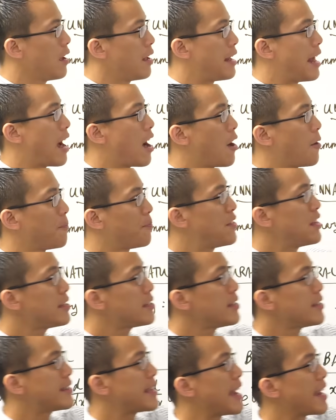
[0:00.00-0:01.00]
Now,
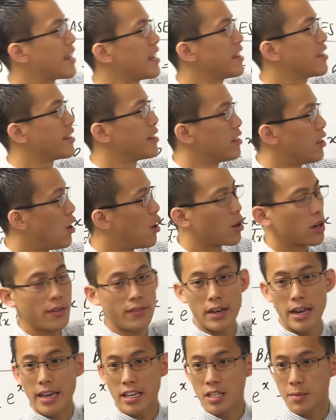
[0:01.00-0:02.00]
this is taking the log
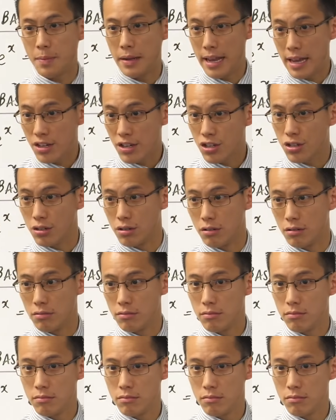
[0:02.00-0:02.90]
of an exponential